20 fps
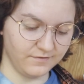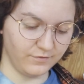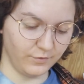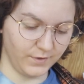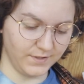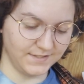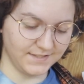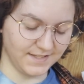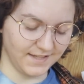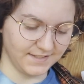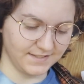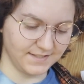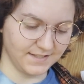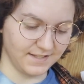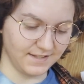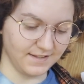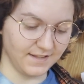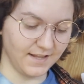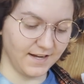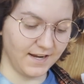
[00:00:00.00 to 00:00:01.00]
voice
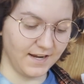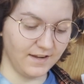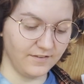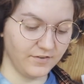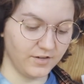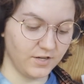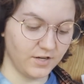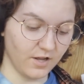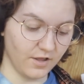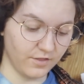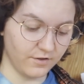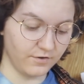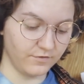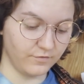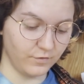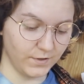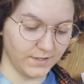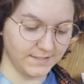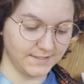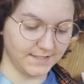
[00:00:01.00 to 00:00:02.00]
lesson. Then I have another
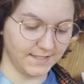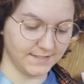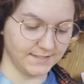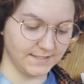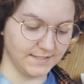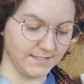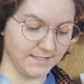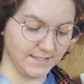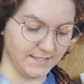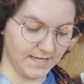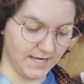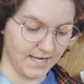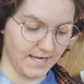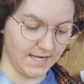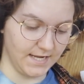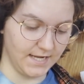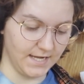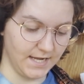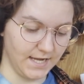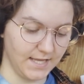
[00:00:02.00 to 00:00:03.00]
voice lesson
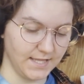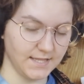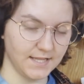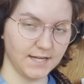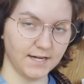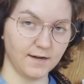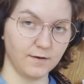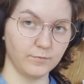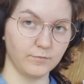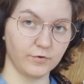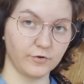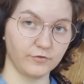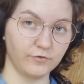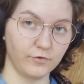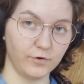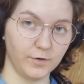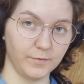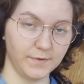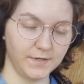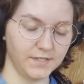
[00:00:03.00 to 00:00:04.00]
today, and then I'm
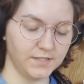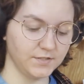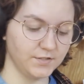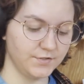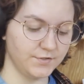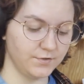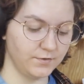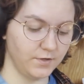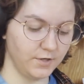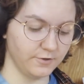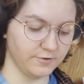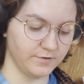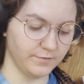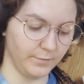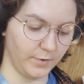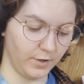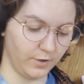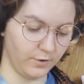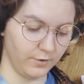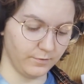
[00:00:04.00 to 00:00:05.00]
performing in studio
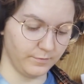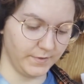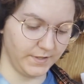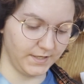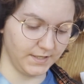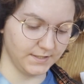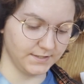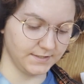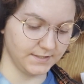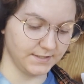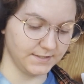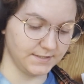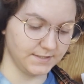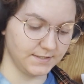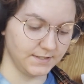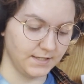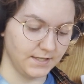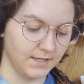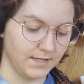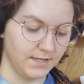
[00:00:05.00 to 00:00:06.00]
tomorrow because
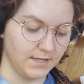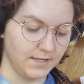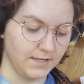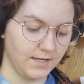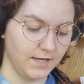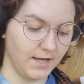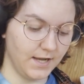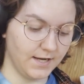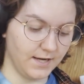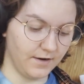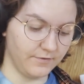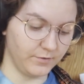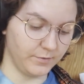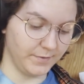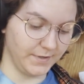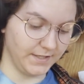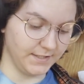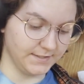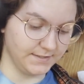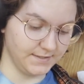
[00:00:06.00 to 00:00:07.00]
it's an
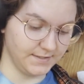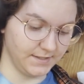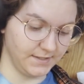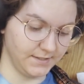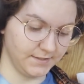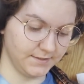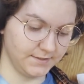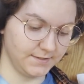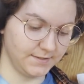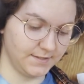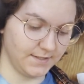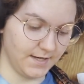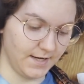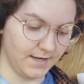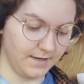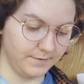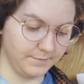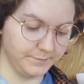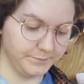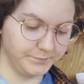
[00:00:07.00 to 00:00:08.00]
Everybody Sings
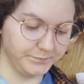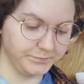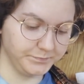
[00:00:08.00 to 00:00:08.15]
day.